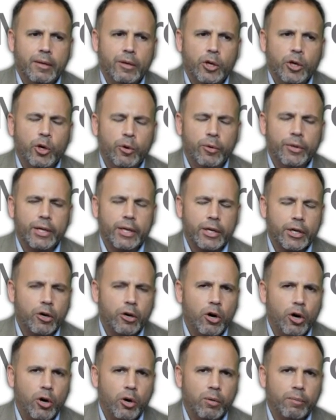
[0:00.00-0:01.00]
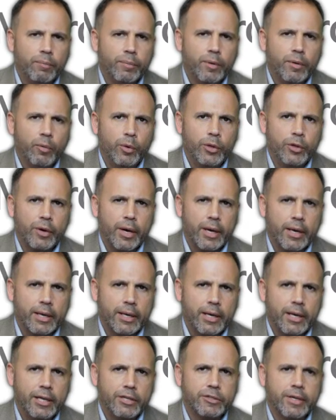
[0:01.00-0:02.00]
who are they going to call when they're out of
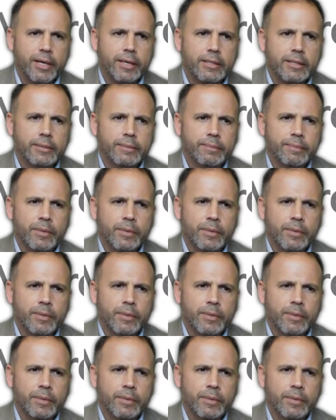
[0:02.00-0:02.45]
contract